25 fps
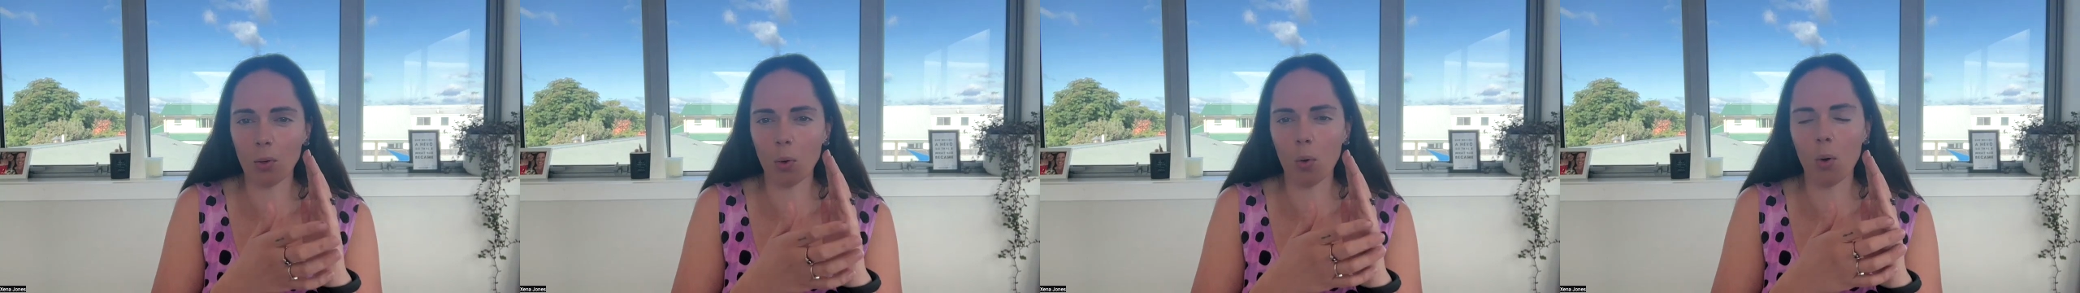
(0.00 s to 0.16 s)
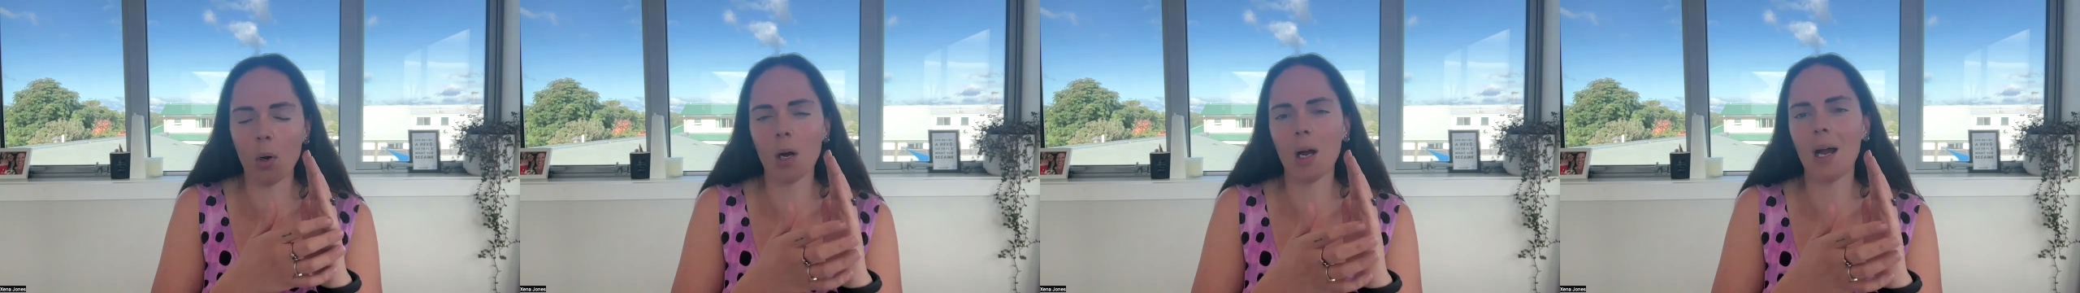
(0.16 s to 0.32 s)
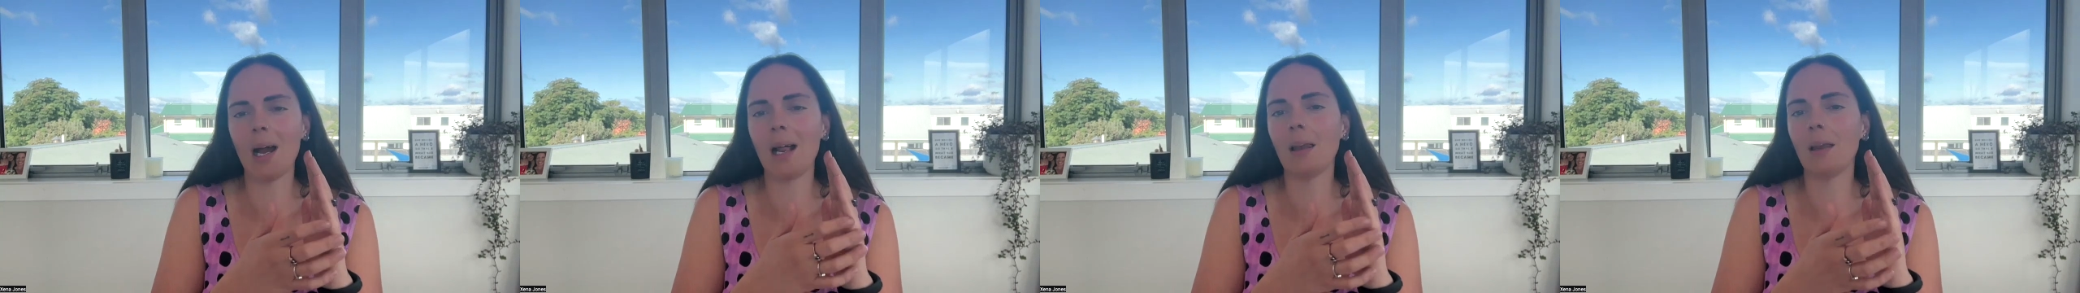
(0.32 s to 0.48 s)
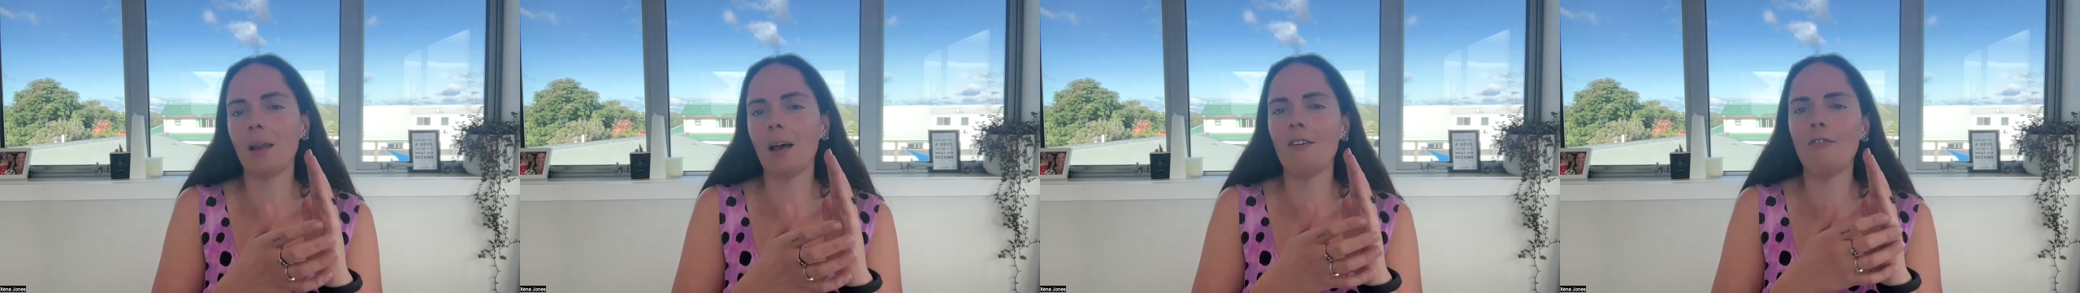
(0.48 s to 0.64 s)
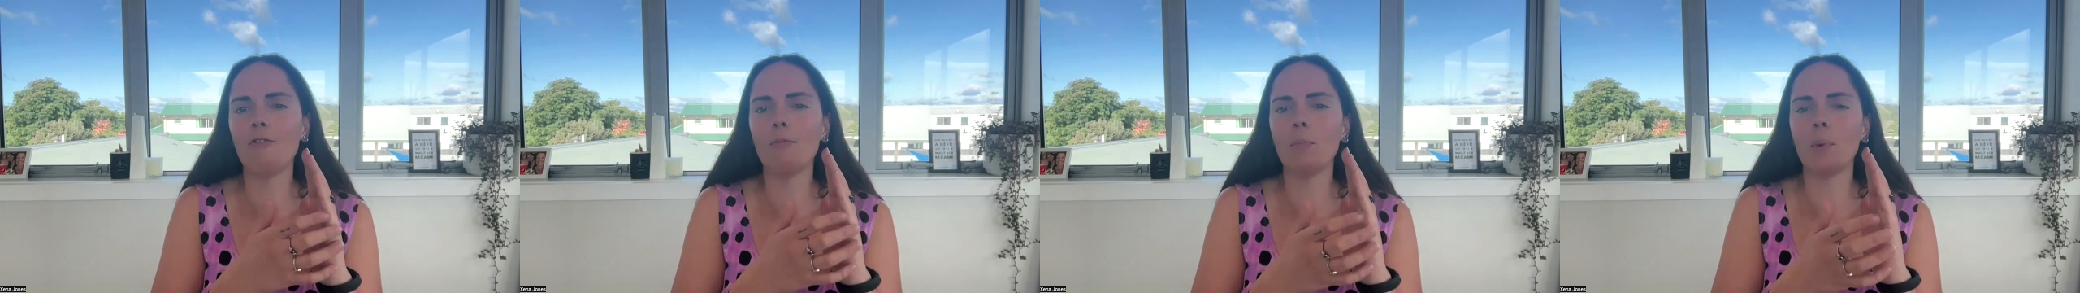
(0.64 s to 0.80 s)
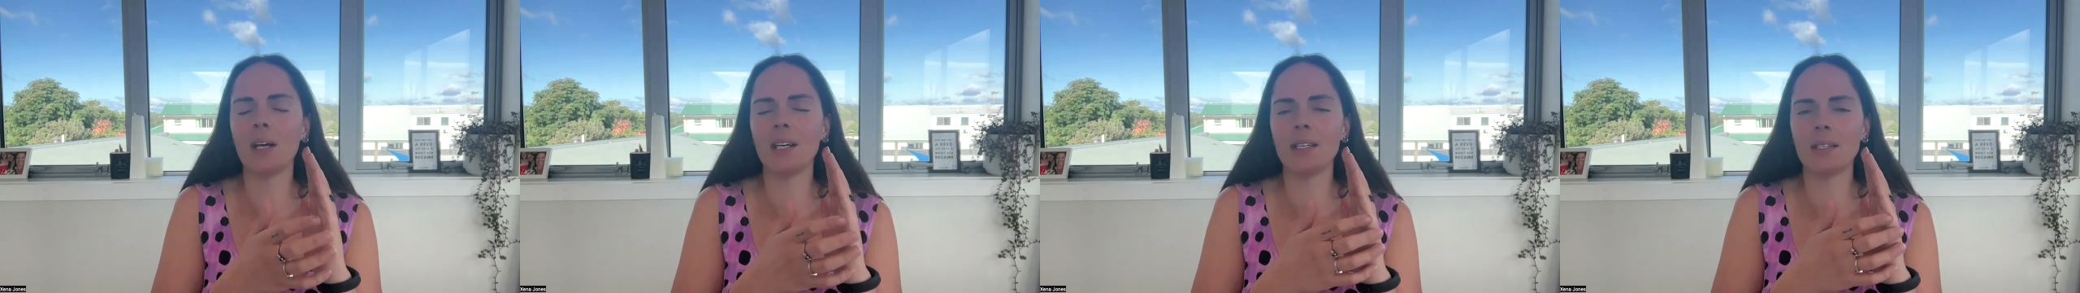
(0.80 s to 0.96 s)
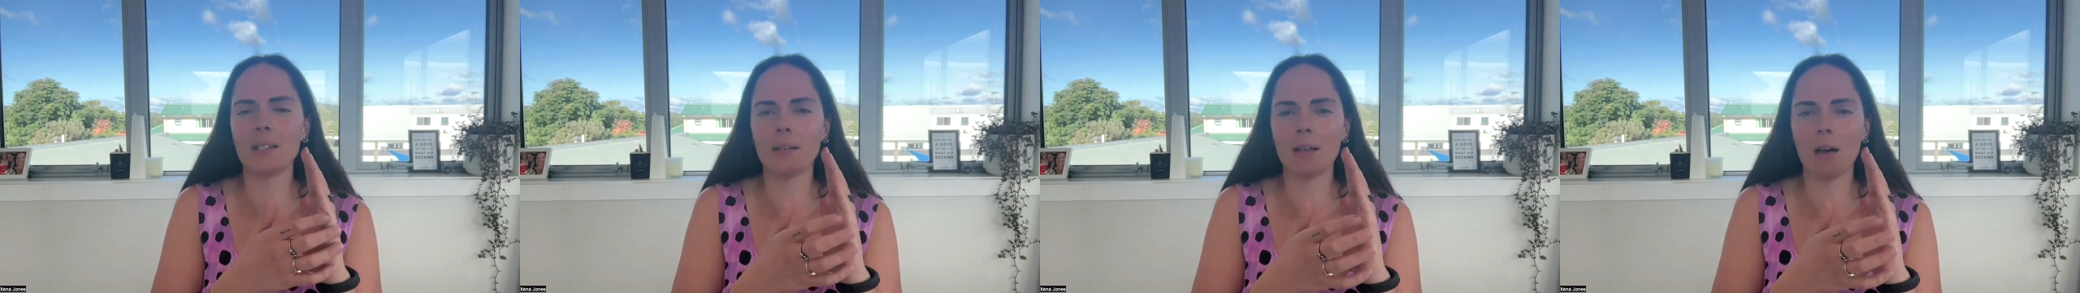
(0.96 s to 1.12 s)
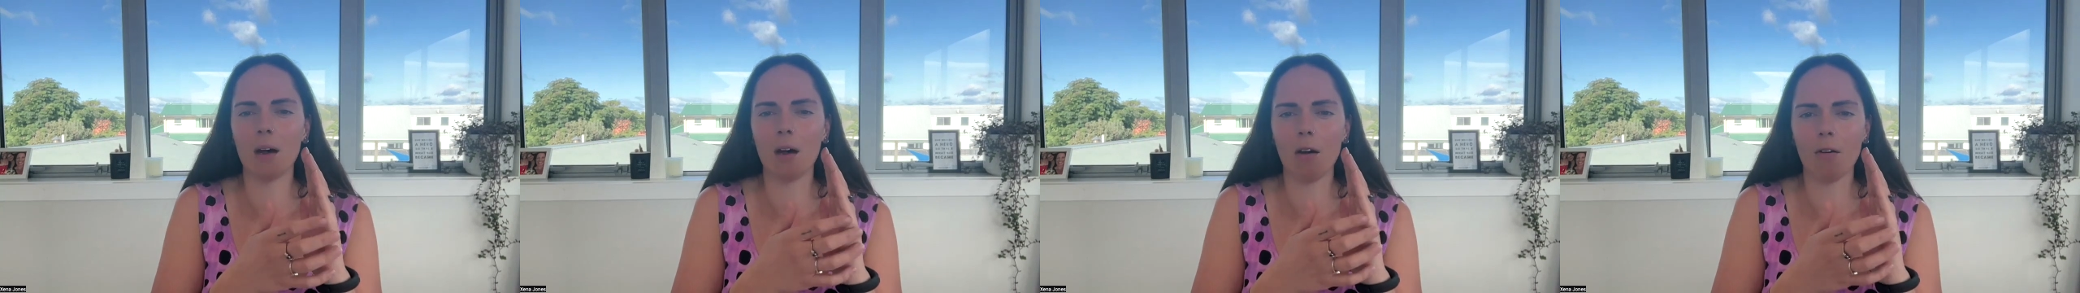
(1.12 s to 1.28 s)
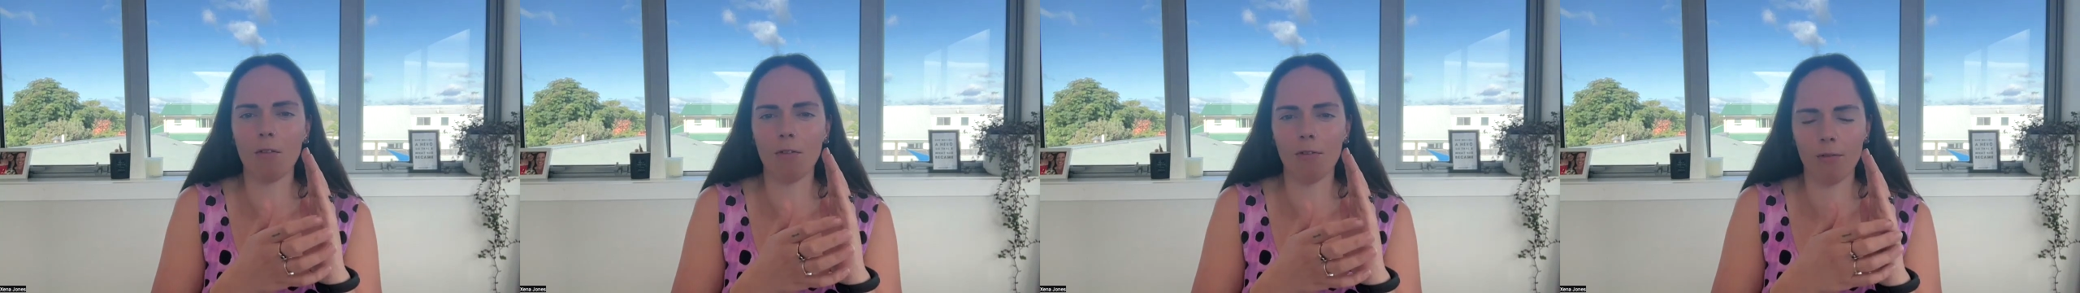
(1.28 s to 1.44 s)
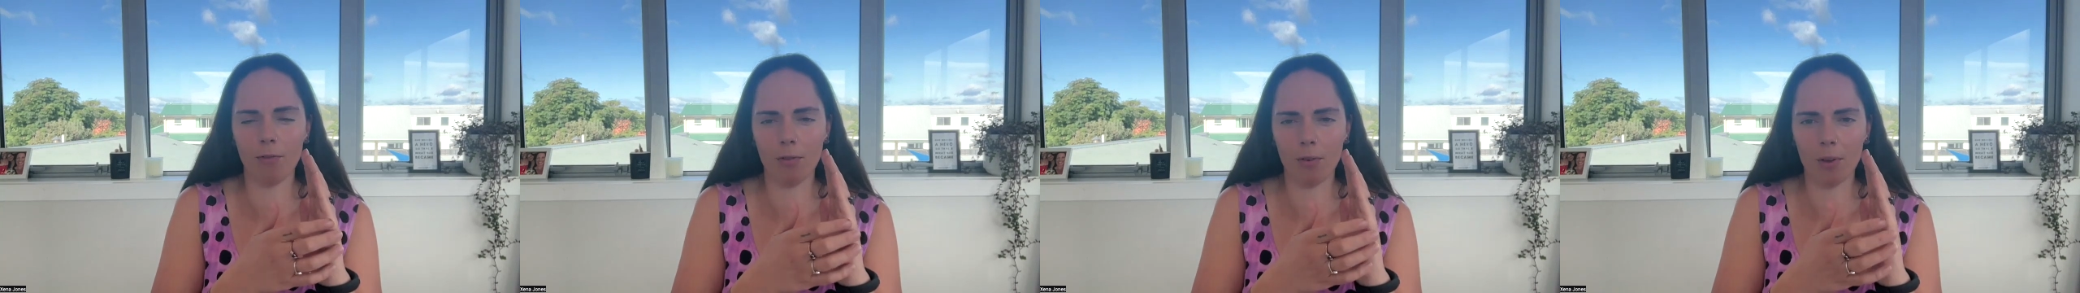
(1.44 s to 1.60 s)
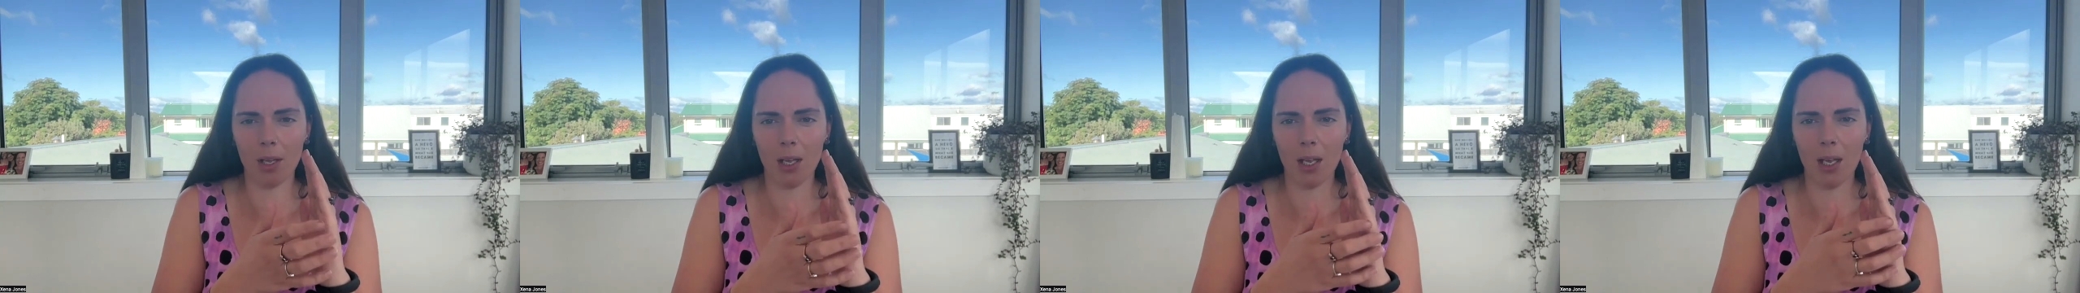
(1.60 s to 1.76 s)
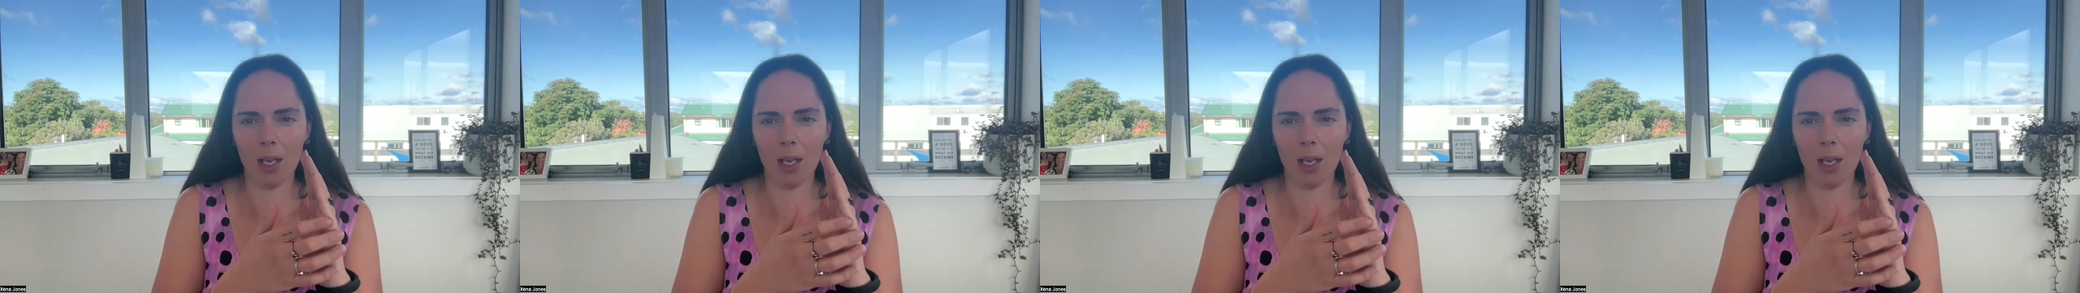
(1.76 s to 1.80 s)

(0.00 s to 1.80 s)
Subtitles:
or I love myself.